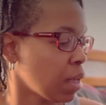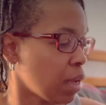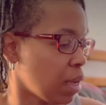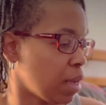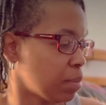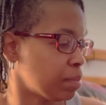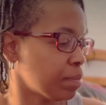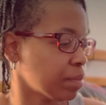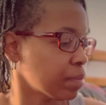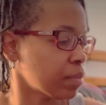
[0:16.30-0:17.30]
or
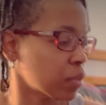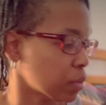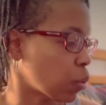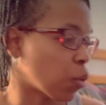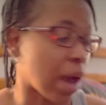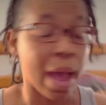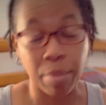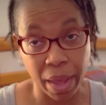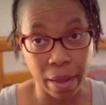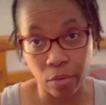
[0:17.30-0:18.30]

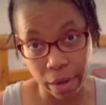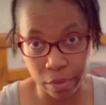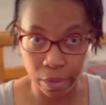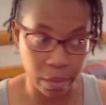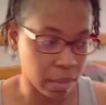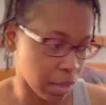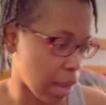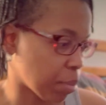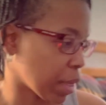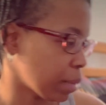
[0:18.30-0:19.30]
iPad rather. It is an
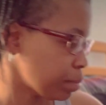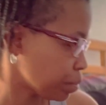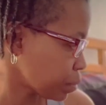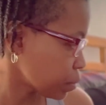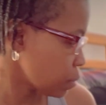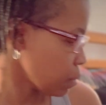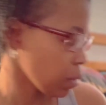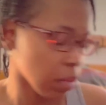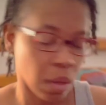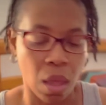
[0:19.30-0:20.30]
iPad.
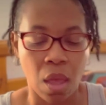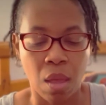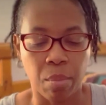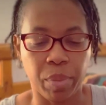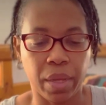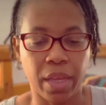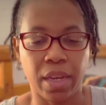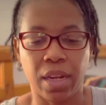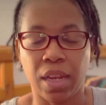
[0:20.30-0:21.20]
But